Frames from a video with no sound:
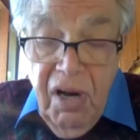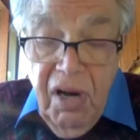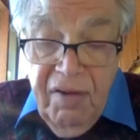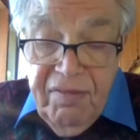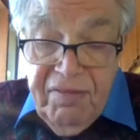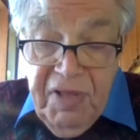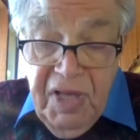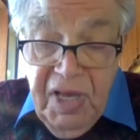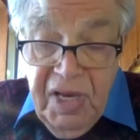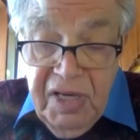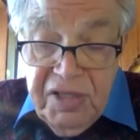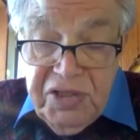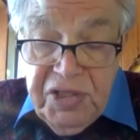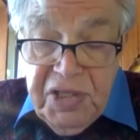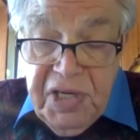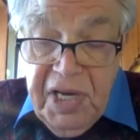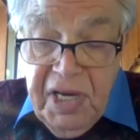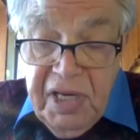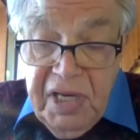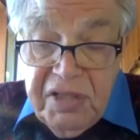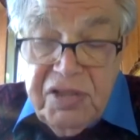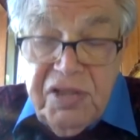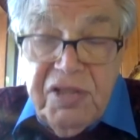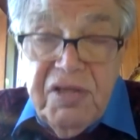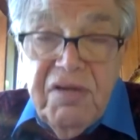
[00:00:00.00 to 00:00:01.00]
of the
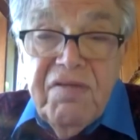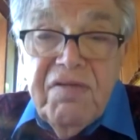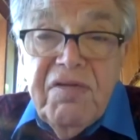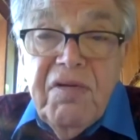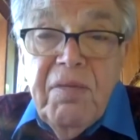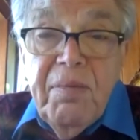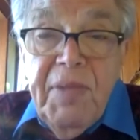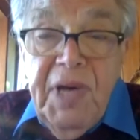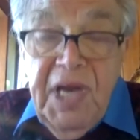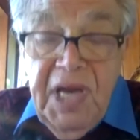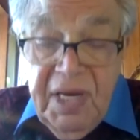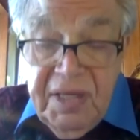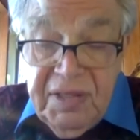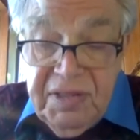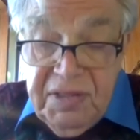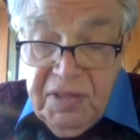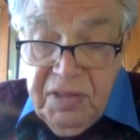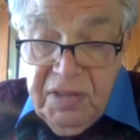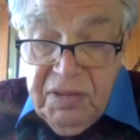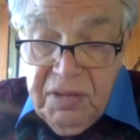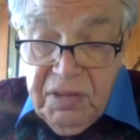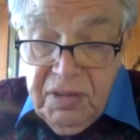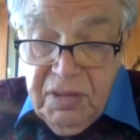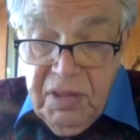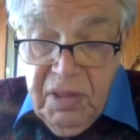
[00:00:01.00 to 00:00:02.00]
education of the
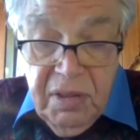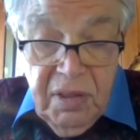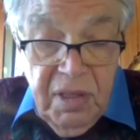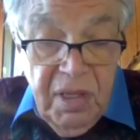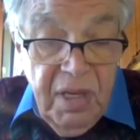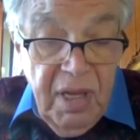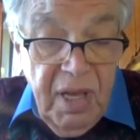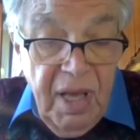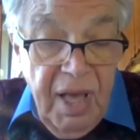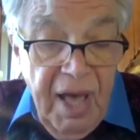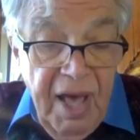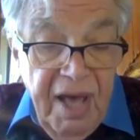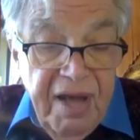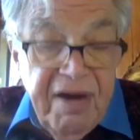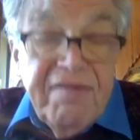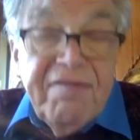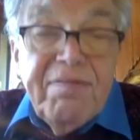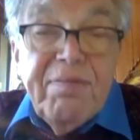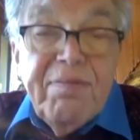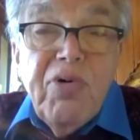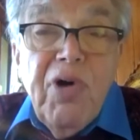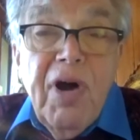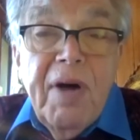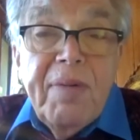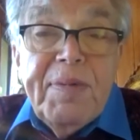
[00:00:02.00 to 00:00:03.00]
masses, and
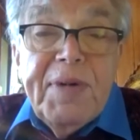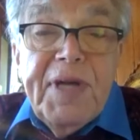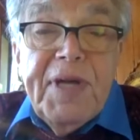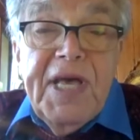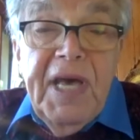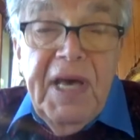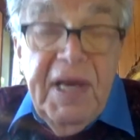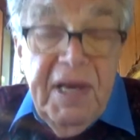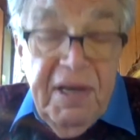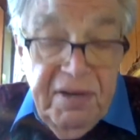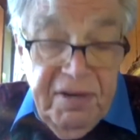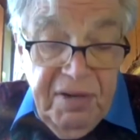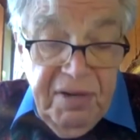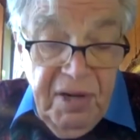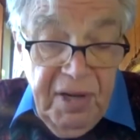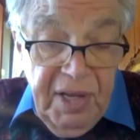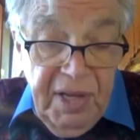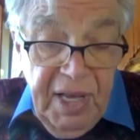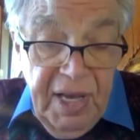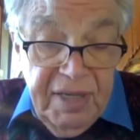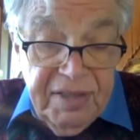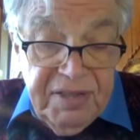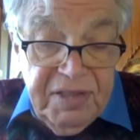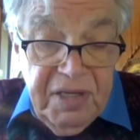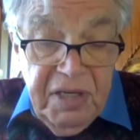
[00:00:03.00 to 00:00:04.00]
of propaganda
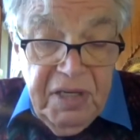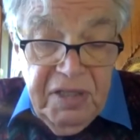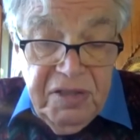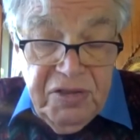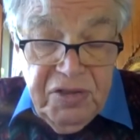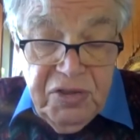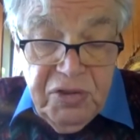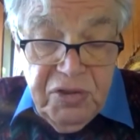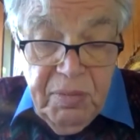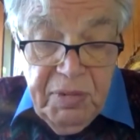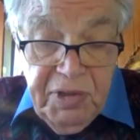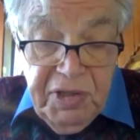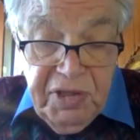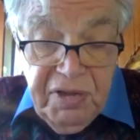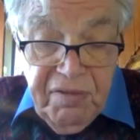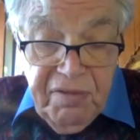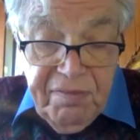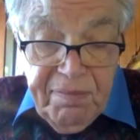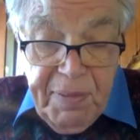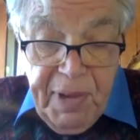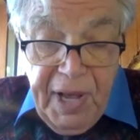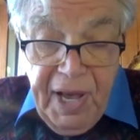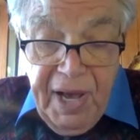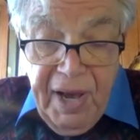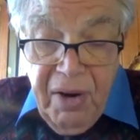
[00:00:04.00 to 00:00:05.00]
as an instrument of
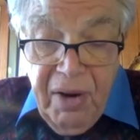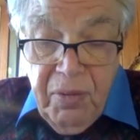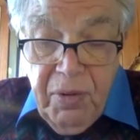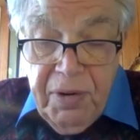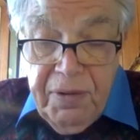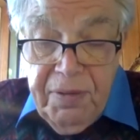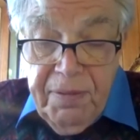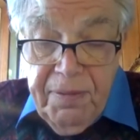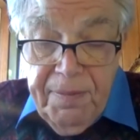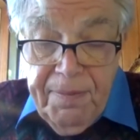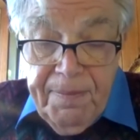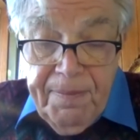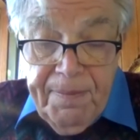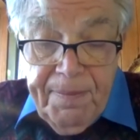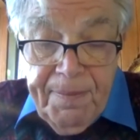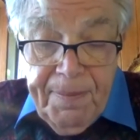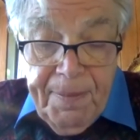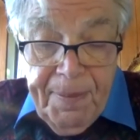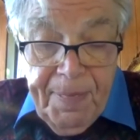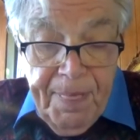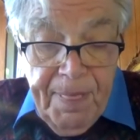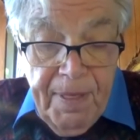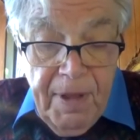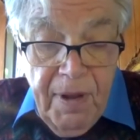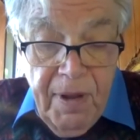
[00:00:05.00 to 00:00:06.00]
power.
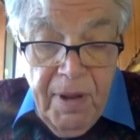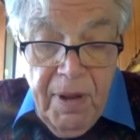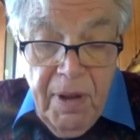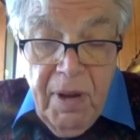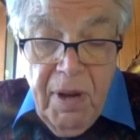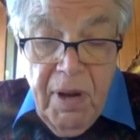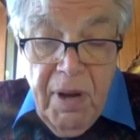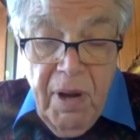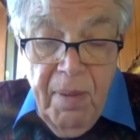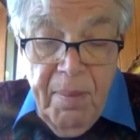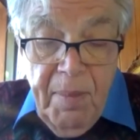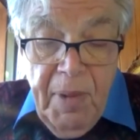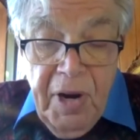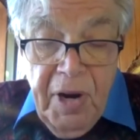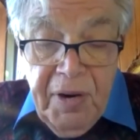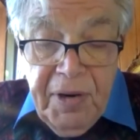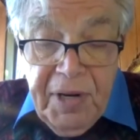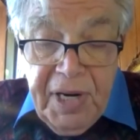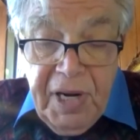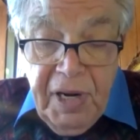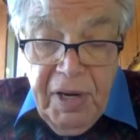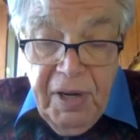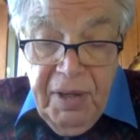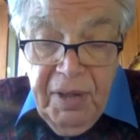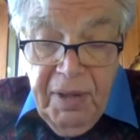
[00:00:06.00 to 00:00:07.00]

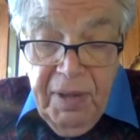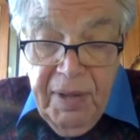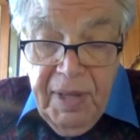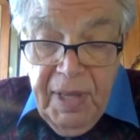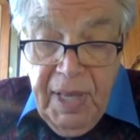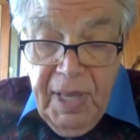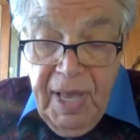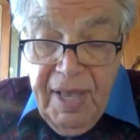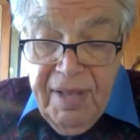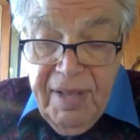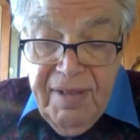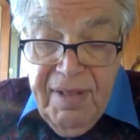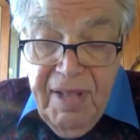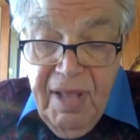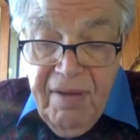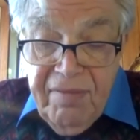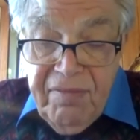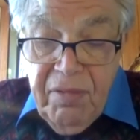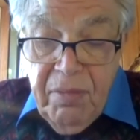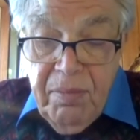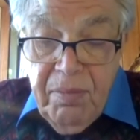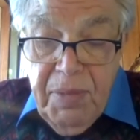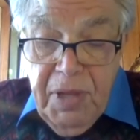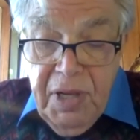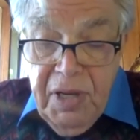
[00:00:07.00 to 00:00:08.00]
America had
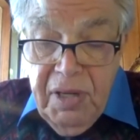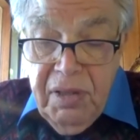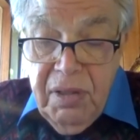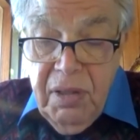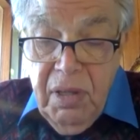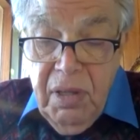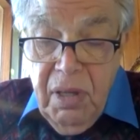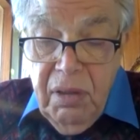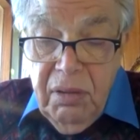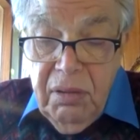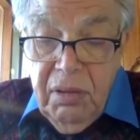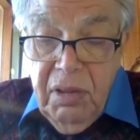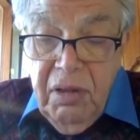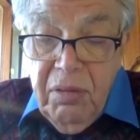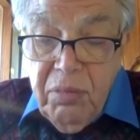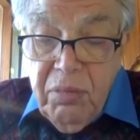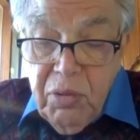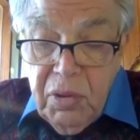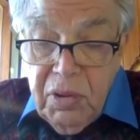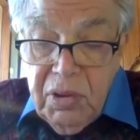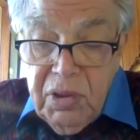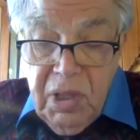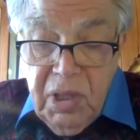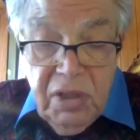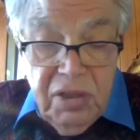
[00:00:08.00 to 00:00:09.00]
never been a
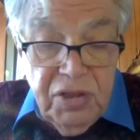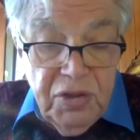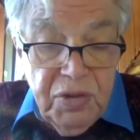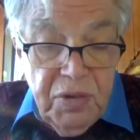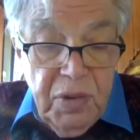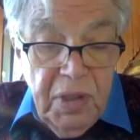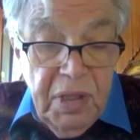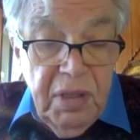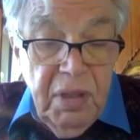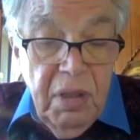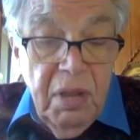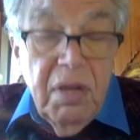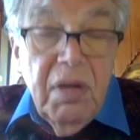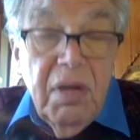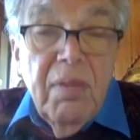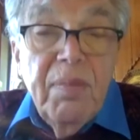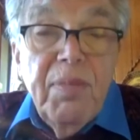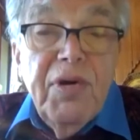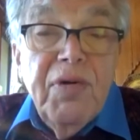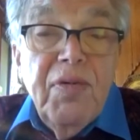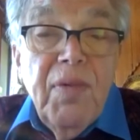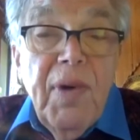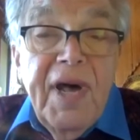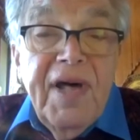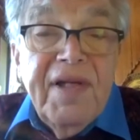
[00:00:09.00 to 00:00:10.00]
liberal country,
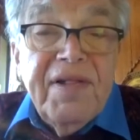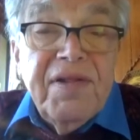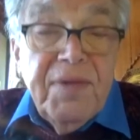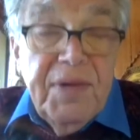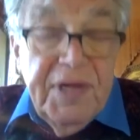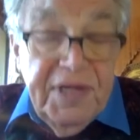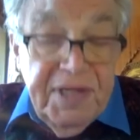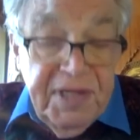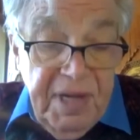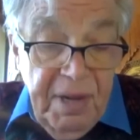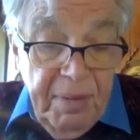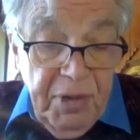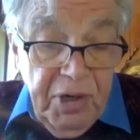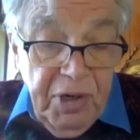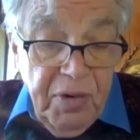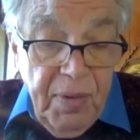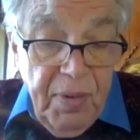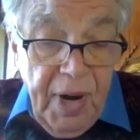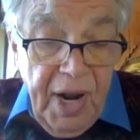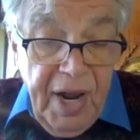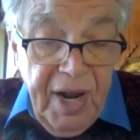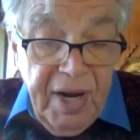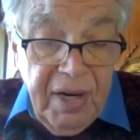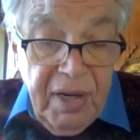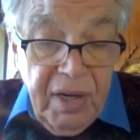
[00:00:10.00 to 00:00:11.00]
but rather a
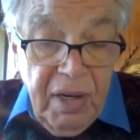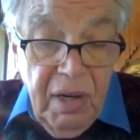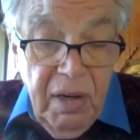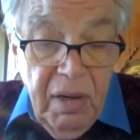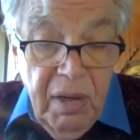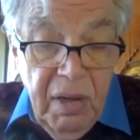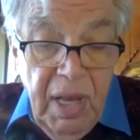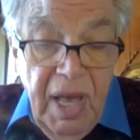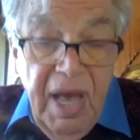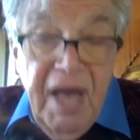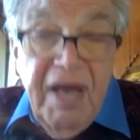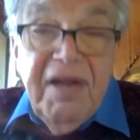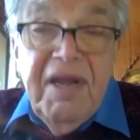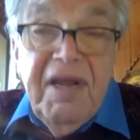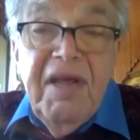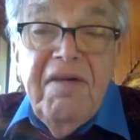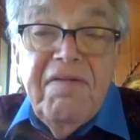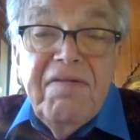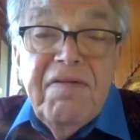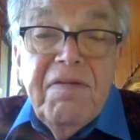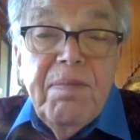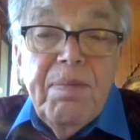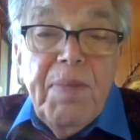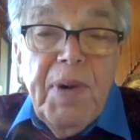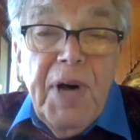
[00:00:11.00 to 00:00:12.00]
democratic and
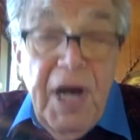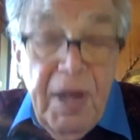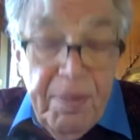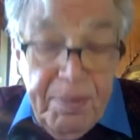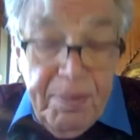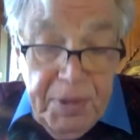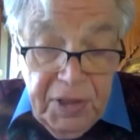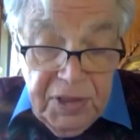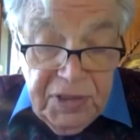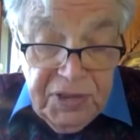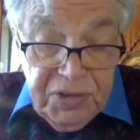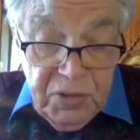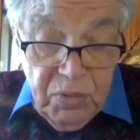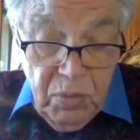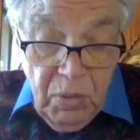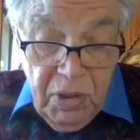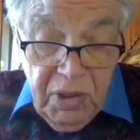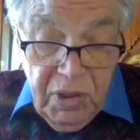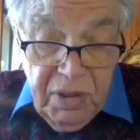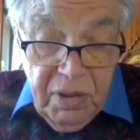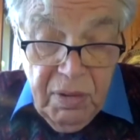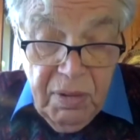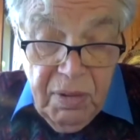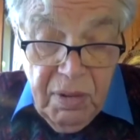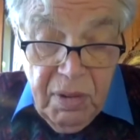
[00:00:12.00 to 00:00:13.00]
even populist
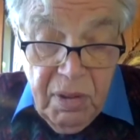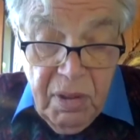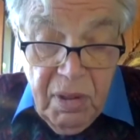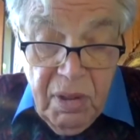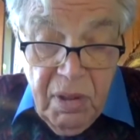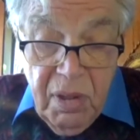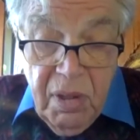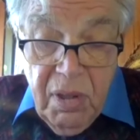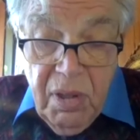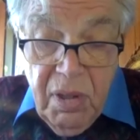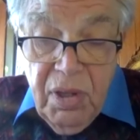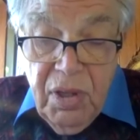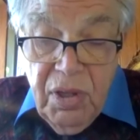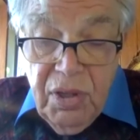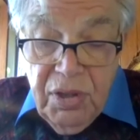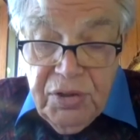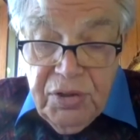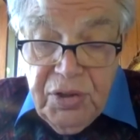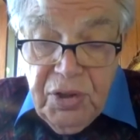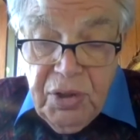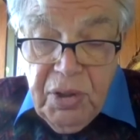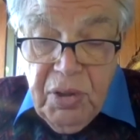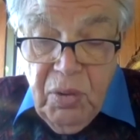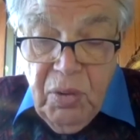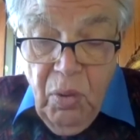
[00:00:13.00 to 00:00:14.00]
one.
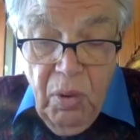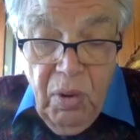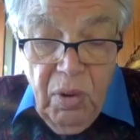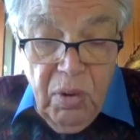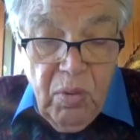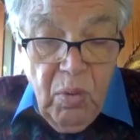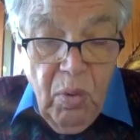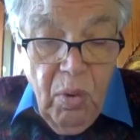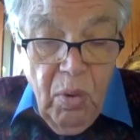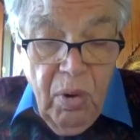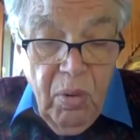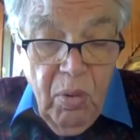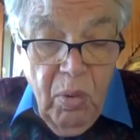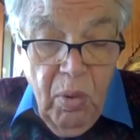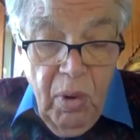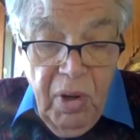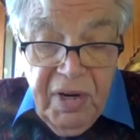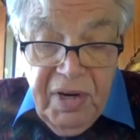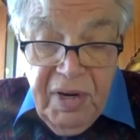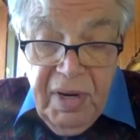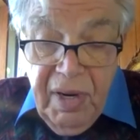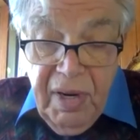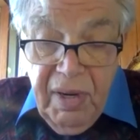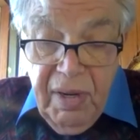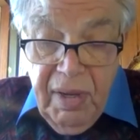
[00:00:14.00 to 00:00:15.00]
During World War
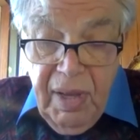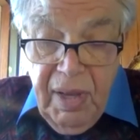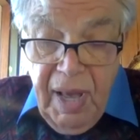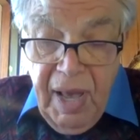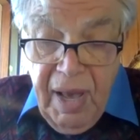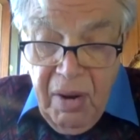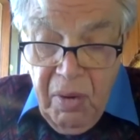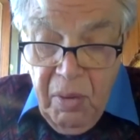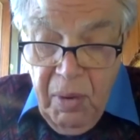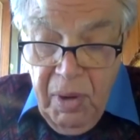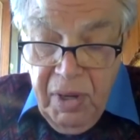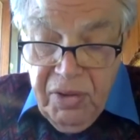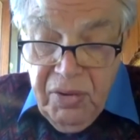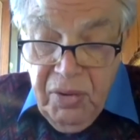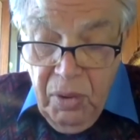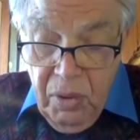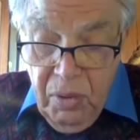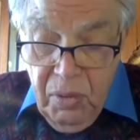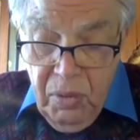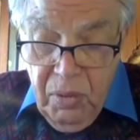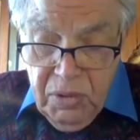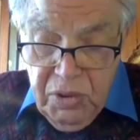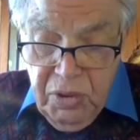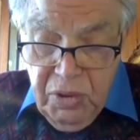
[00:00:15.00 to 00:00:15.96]
One, however,